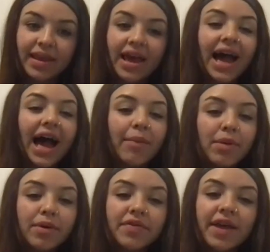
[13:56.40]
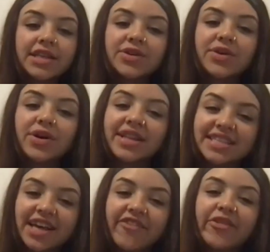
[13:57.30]
Happy birthday to
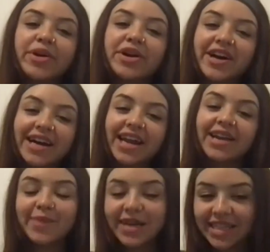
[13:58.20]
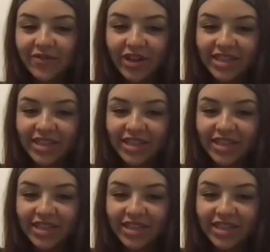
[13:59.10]
Alyssa from your good and amazing friend